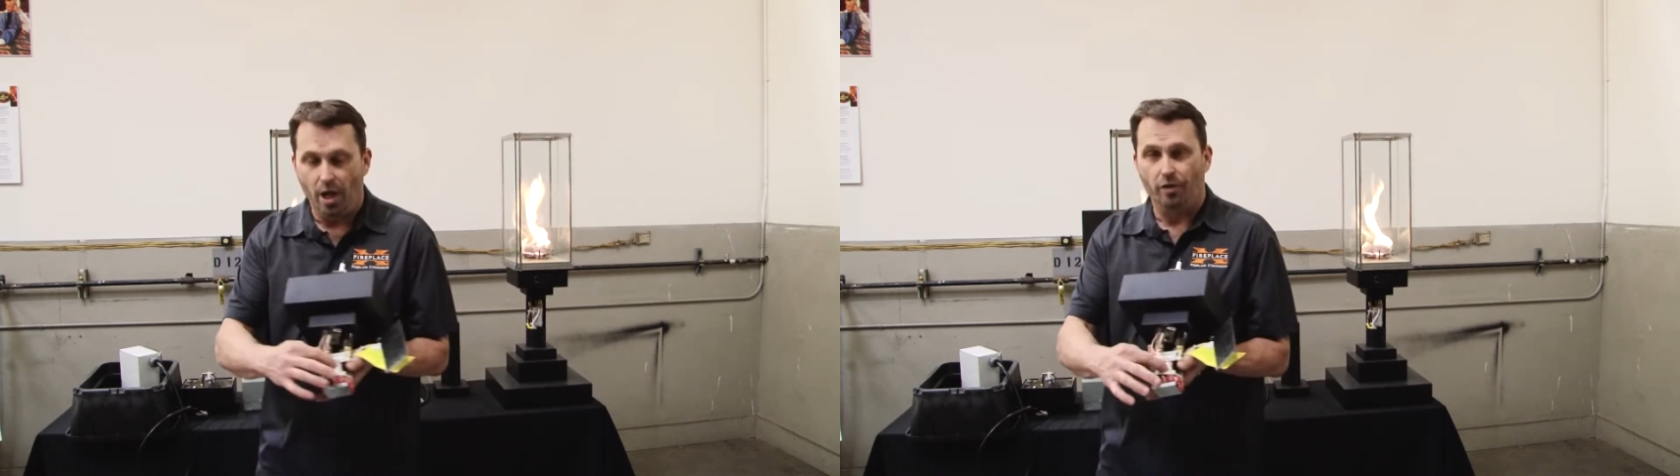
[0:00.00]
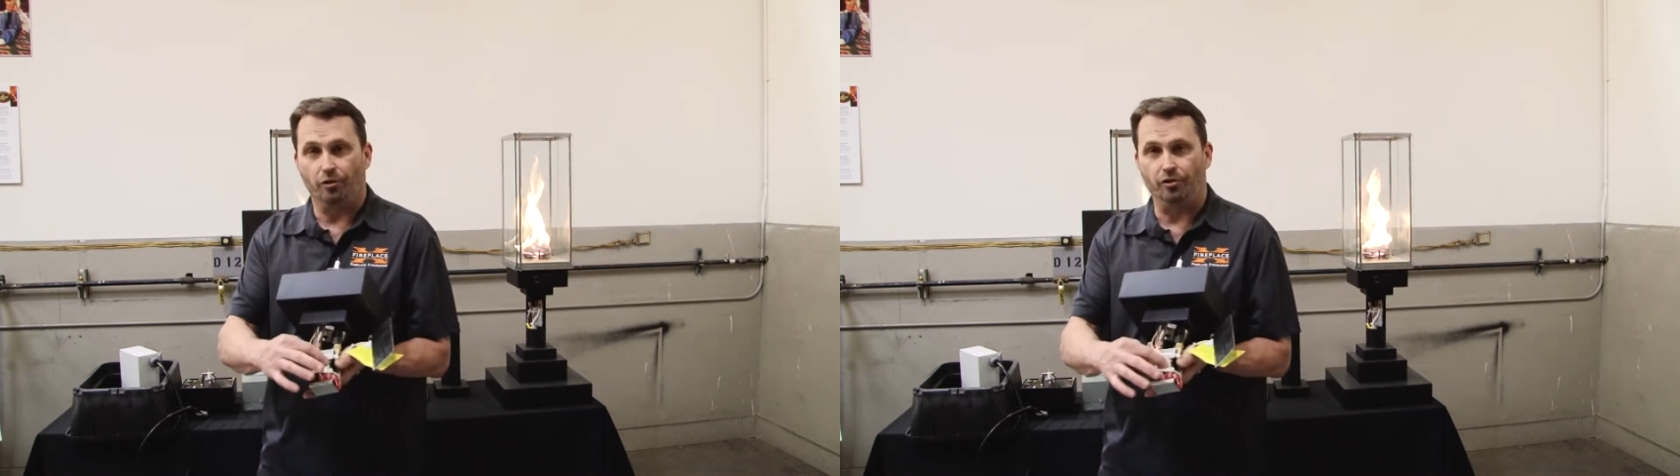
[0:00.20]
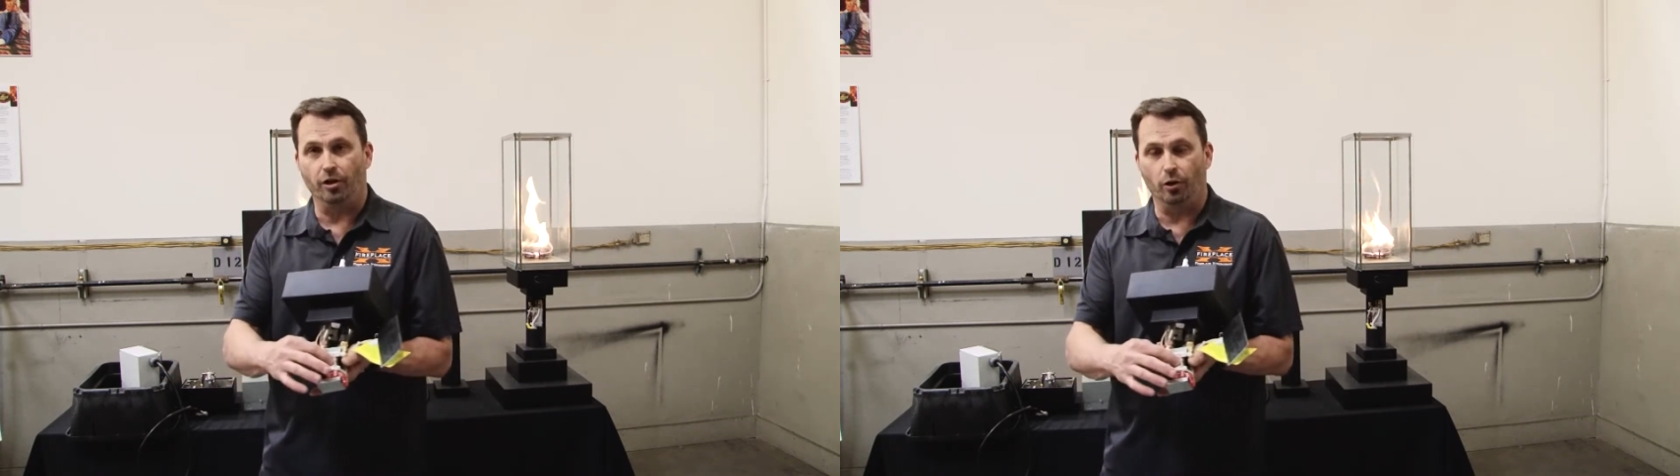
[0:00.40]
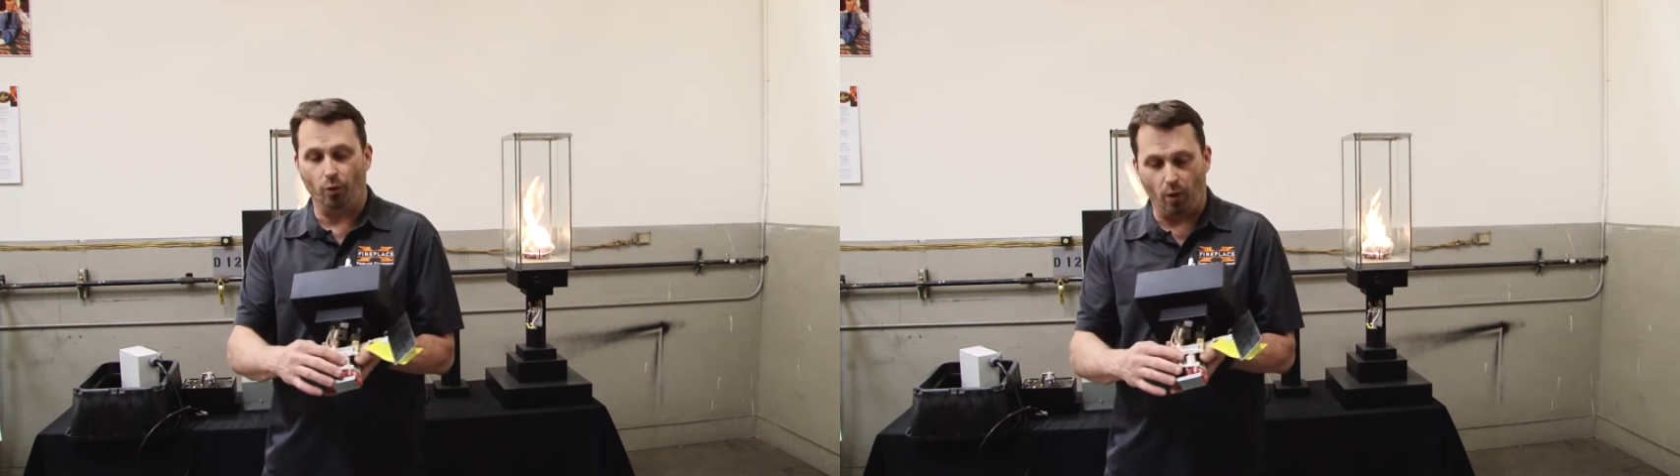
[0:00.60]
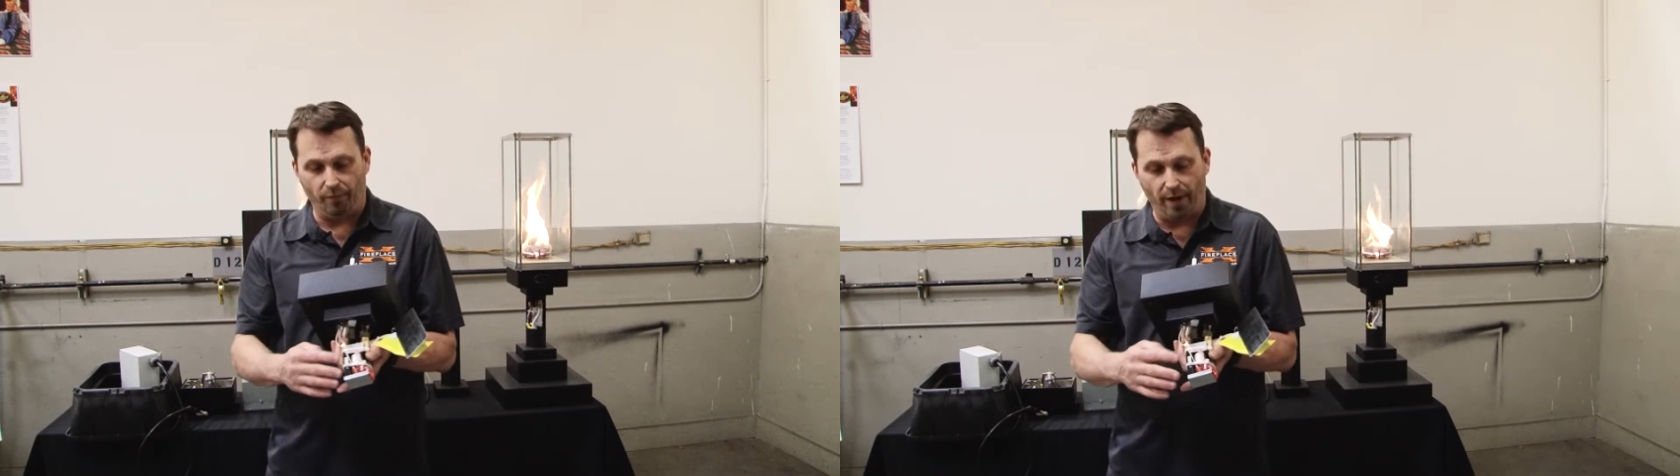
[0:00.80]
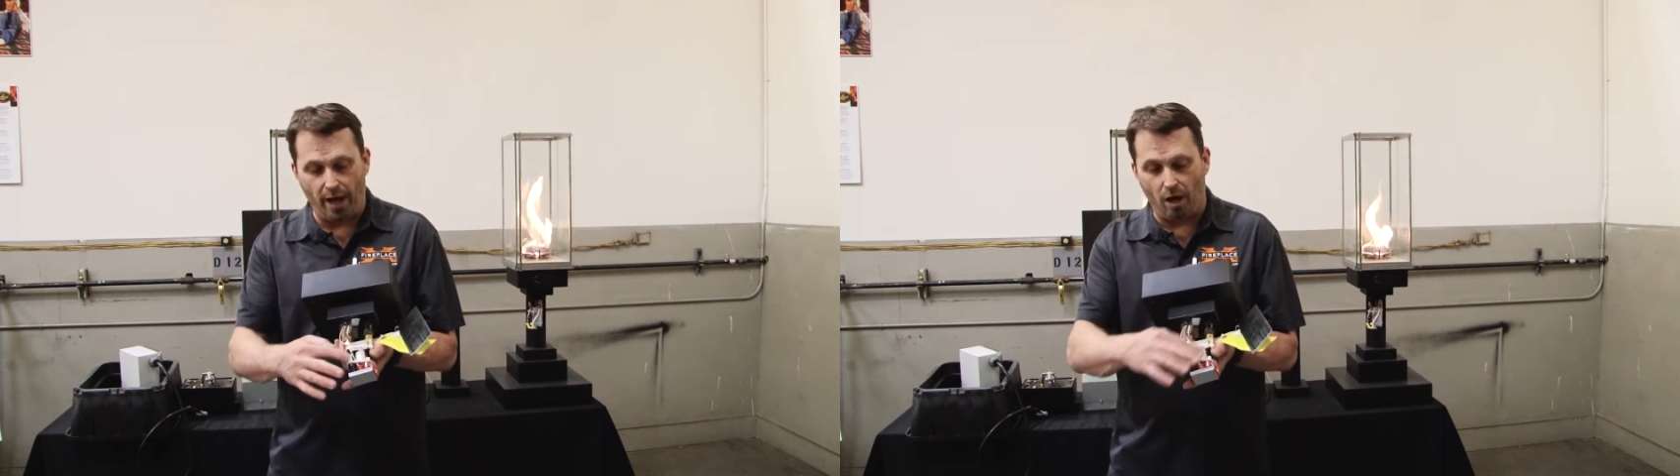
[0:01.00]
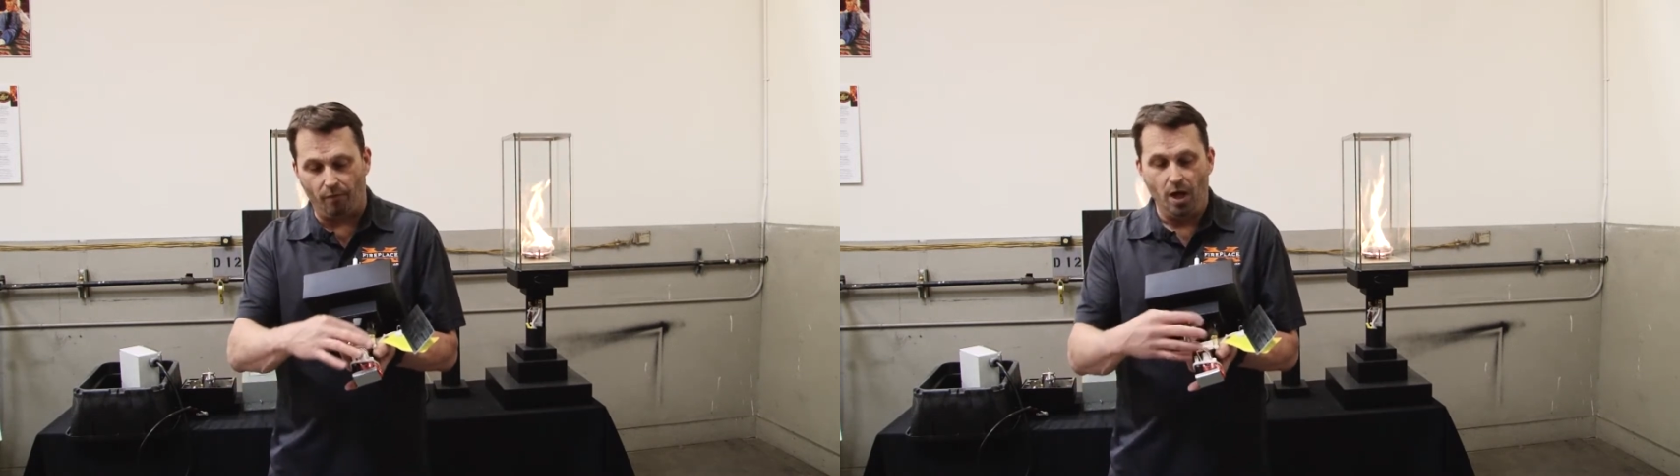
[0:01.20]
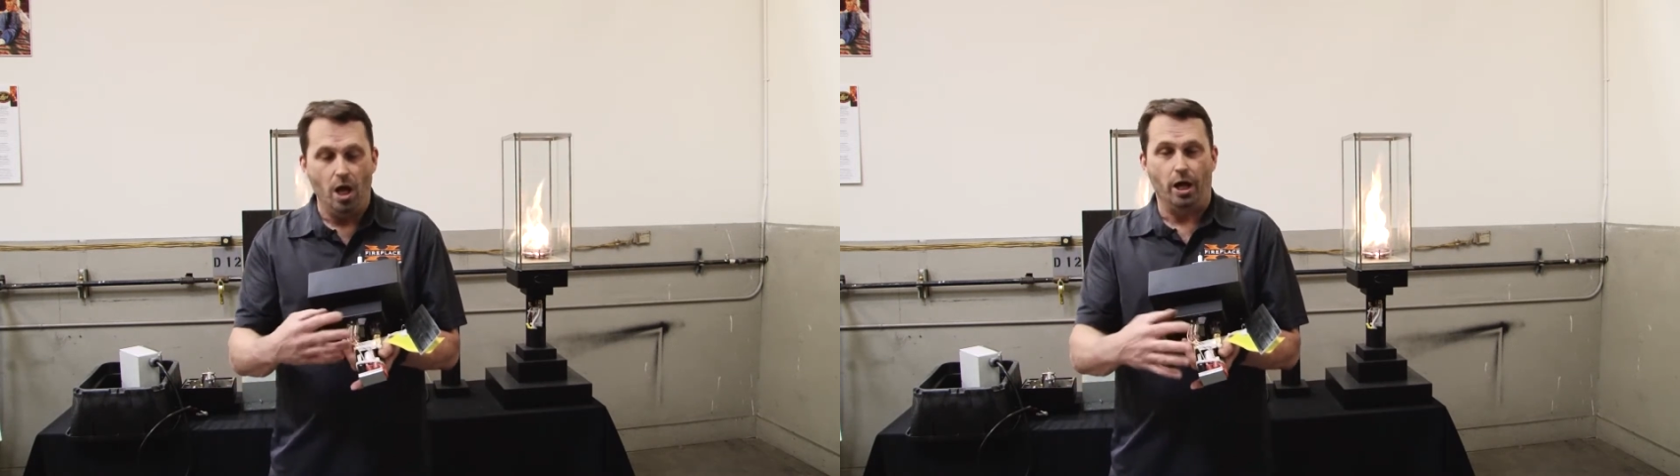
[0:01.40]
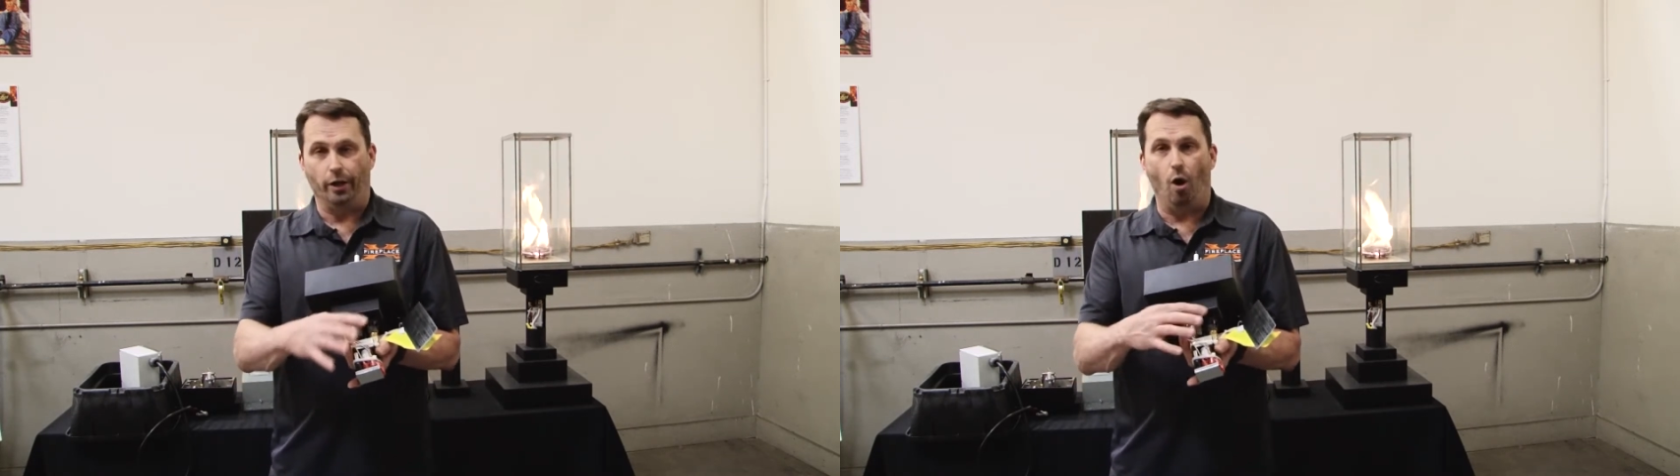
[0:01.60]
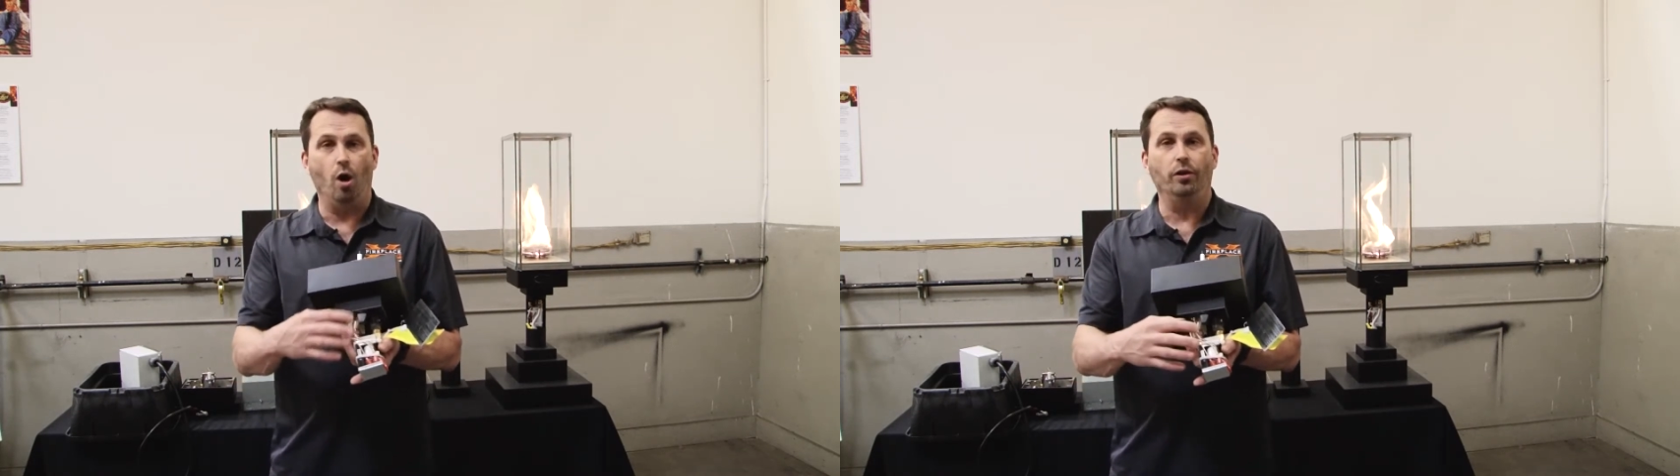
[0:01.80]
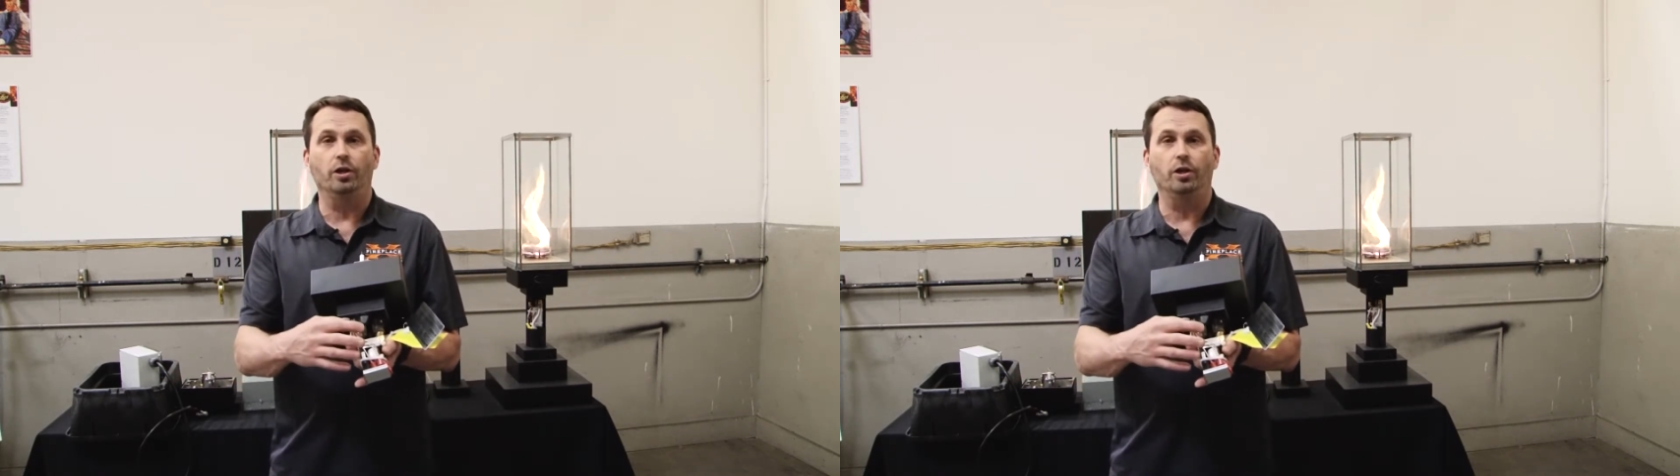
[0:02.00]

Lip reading: the solenoid valve, and all the